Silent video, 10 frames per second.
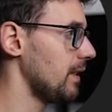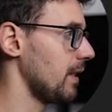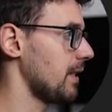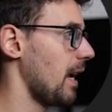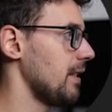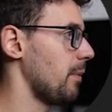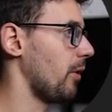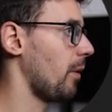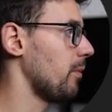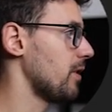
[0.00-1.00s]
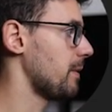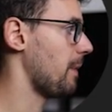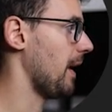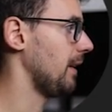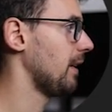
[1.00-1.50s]
These are sizable numbers
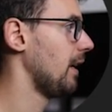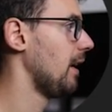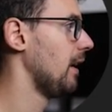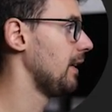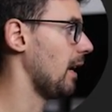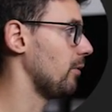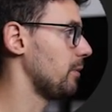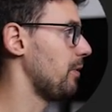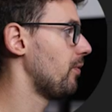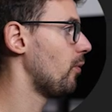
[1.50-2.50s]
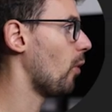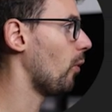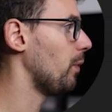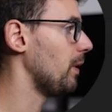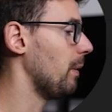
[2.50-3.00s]
spent. That was
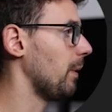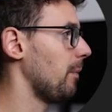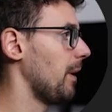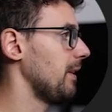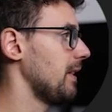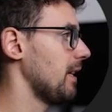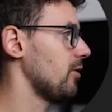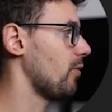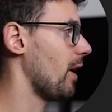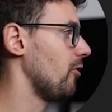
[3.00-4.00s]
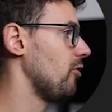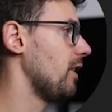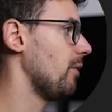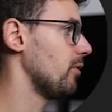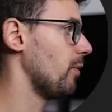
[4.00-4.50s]
before we implemented that strategy.
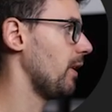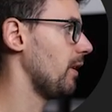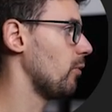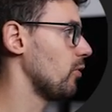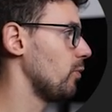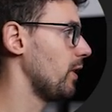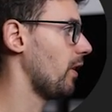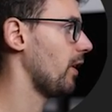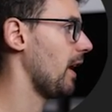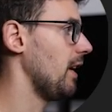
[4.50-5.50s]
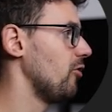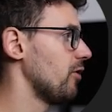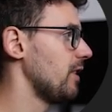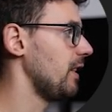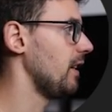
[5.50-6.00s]
That was when he was with another
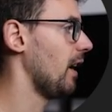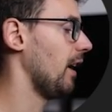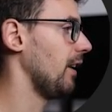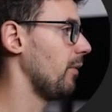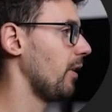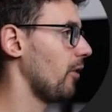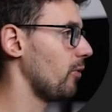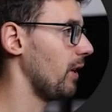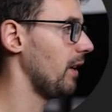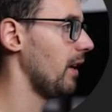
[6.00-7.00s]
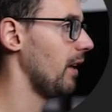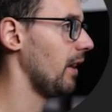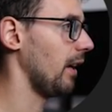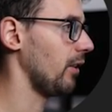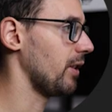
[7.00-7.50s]
agency and they were not really,
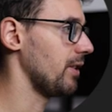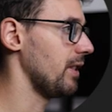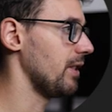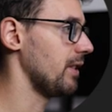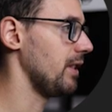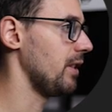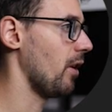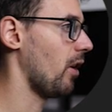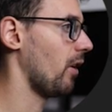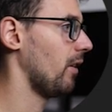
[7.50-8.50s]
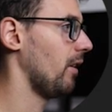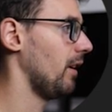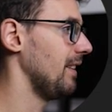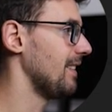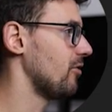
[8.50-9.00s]
like you can see the CTR
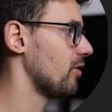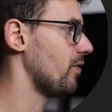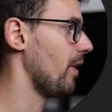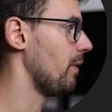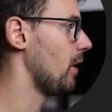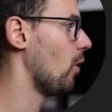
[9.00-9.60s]
is just very